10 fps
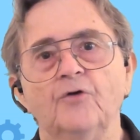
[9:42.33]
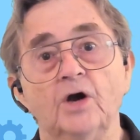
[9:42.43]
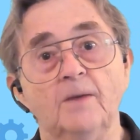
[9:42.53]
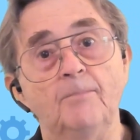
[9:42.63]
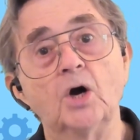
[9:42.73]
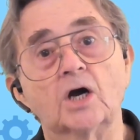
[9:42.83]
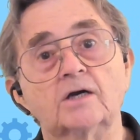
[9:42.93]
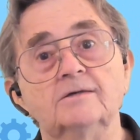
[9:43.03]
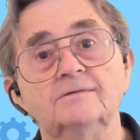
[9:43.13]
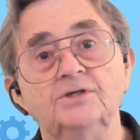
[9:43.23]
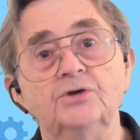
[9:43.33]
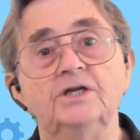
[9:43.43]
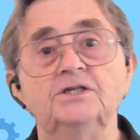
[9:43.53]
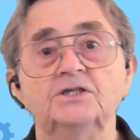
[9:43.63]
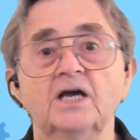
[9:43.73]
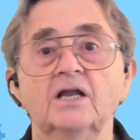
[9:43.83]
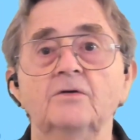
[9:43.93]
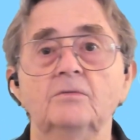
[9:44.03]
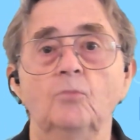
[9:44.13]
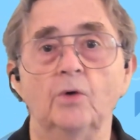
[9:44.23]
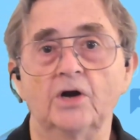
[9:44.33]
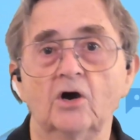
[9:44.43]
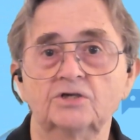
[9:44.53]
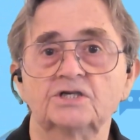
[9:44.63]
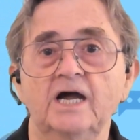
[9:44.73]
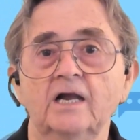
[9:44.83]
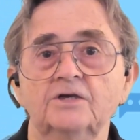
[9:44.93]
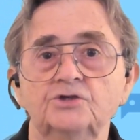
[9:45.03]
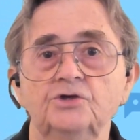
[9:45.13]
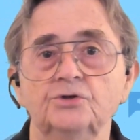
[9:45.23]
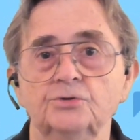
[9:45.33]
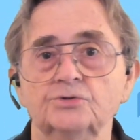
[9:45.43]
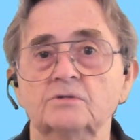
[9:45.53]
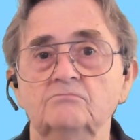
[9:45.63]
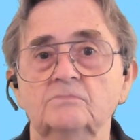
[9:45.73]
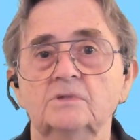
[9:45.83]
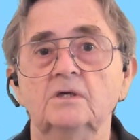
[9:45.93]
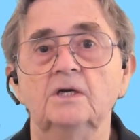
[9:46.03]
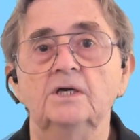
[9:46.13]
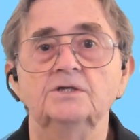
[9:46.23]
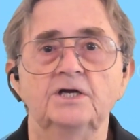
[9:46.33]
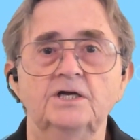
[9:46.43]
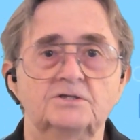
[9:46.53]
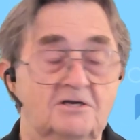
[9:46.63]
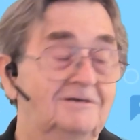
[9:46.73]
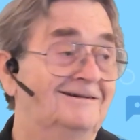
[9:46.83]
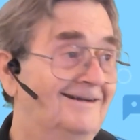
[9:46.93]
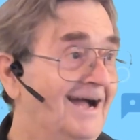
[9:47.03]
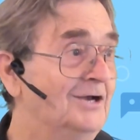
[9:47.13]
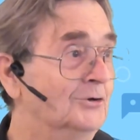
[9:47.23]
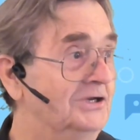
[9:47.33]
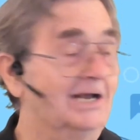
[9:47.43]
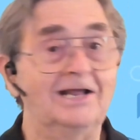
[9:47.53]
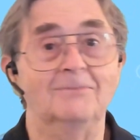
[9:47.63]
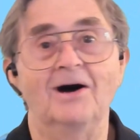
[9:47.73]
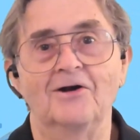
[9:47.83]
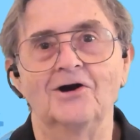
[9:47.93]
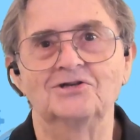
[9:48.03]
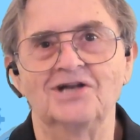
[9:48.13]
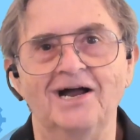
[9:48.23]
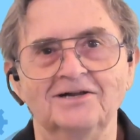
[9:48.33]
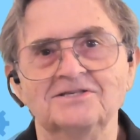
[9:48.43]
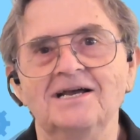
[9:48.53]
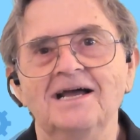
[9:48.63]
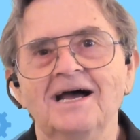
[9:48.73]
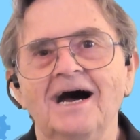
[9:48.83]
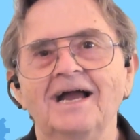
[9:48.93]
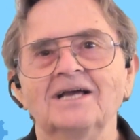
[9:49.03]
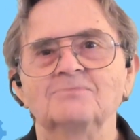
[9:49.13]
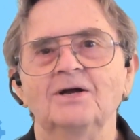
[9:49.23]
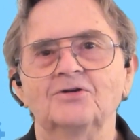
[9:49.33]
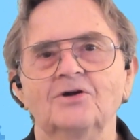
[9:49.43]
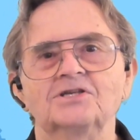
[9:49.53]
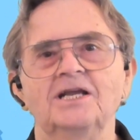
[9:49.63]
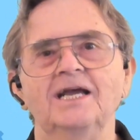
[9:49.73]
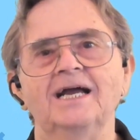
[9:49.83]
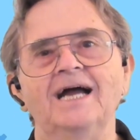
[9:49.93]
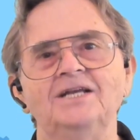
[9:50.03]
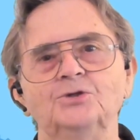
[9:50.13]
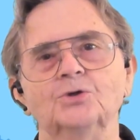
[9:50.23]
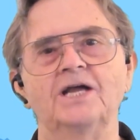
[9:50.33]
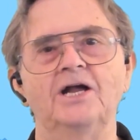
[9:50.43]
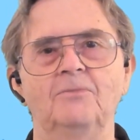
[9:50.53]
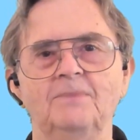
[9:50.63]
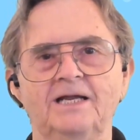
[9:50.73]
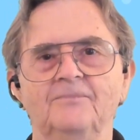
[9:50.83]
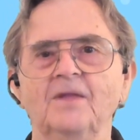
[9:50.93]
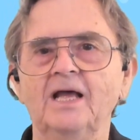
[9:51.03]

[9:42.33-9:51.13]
for a book, you need to tell it what art style it should use. Since I know diddly about art styles, I asked my trusty AI tool to help me.